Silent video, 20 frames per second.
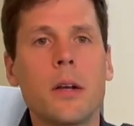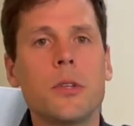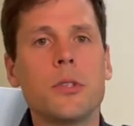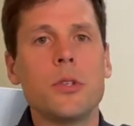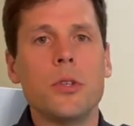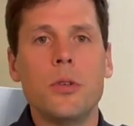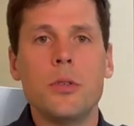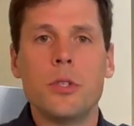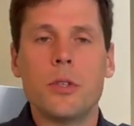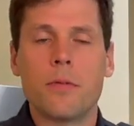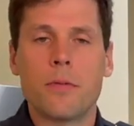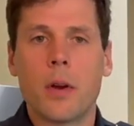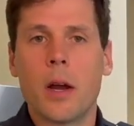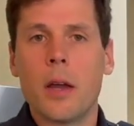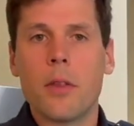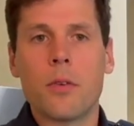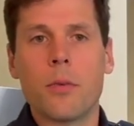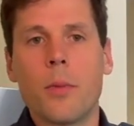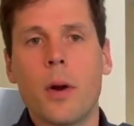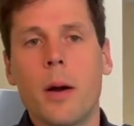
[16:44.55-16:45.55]
So use a fry
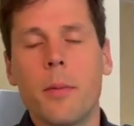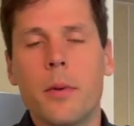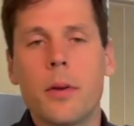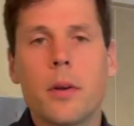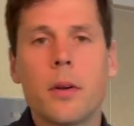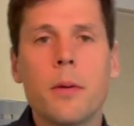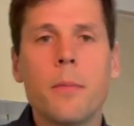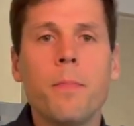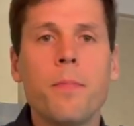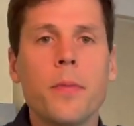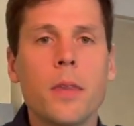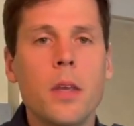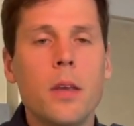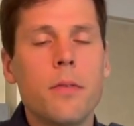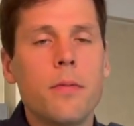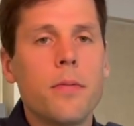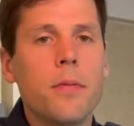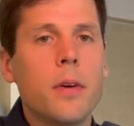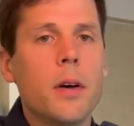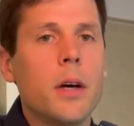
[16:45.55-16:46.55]
thermometer
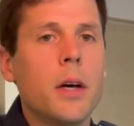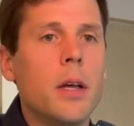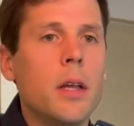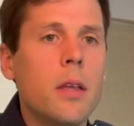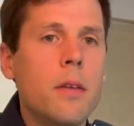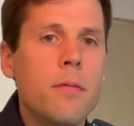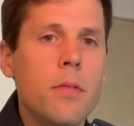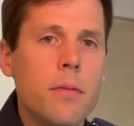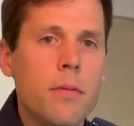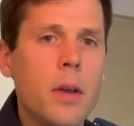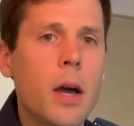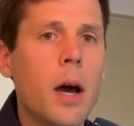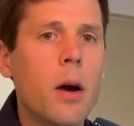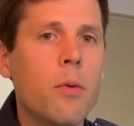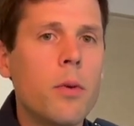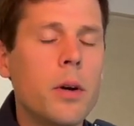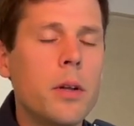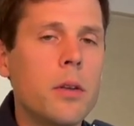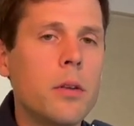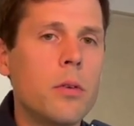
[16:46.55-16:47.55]
if you've got one,